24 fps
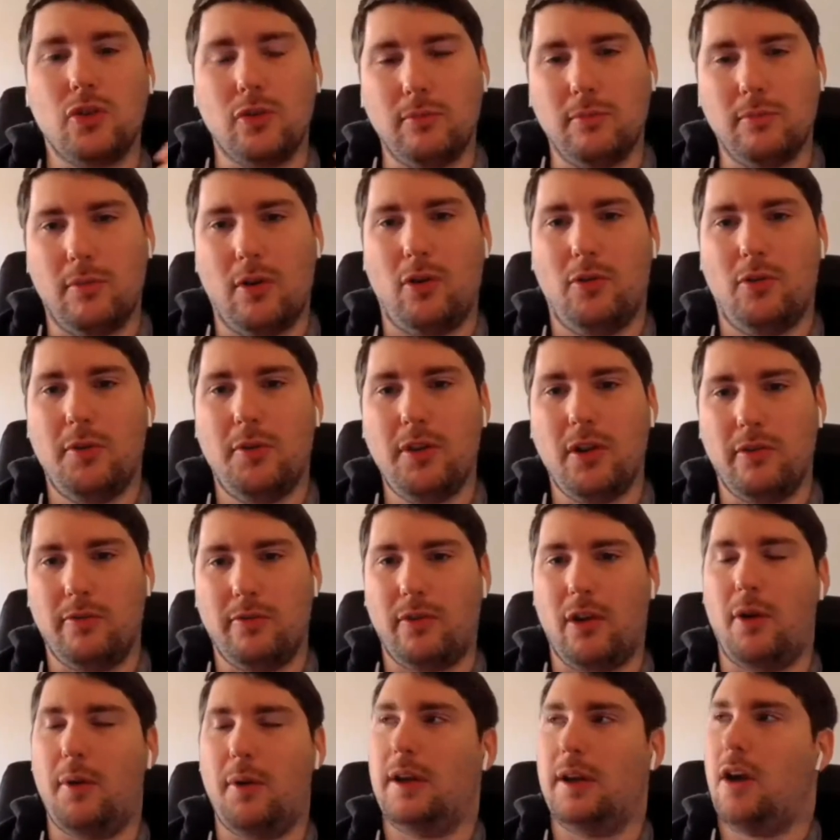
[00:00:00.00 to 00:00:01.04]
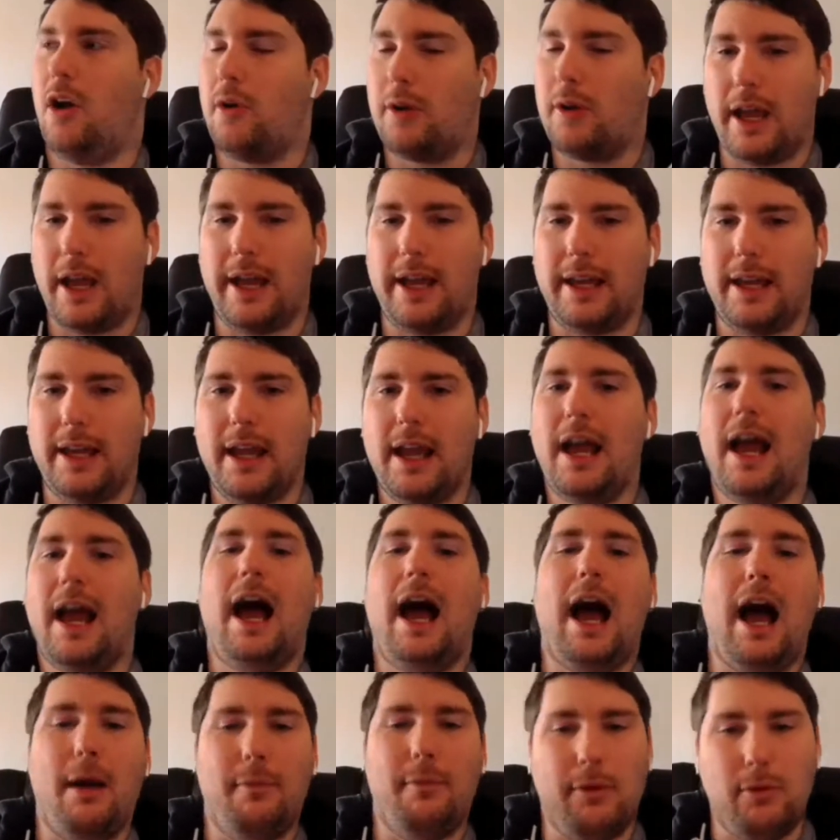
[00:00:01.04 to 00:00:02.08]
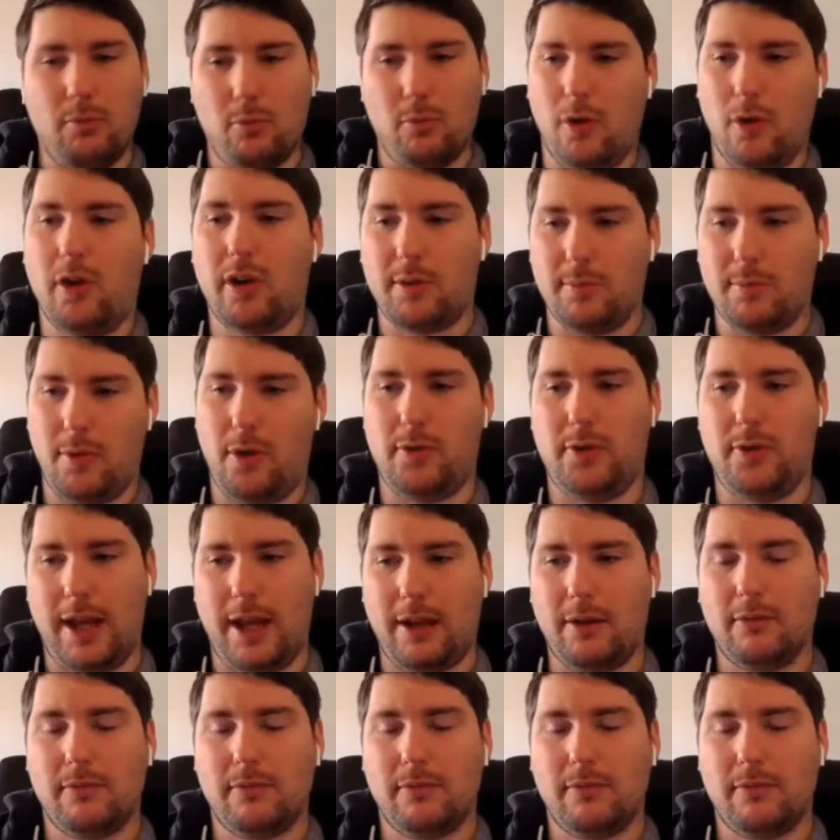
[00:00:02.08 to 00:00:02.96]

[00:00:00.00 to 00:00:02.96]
moment of going, okay, I'm in work mode now.